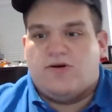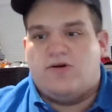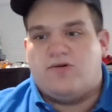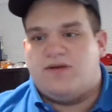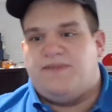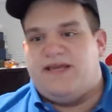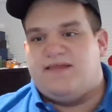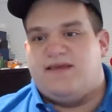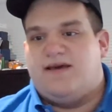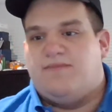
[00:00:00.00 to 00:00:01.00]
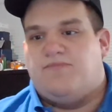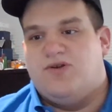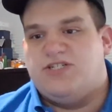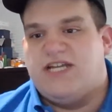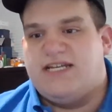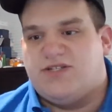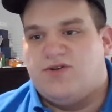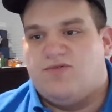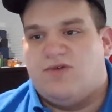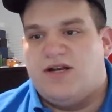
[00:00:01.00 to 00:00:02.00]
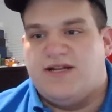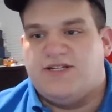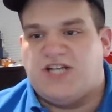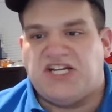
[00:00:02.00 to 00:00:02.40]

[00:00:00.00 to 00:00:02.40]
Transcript: Oakland beat the Blue Jays 2-1.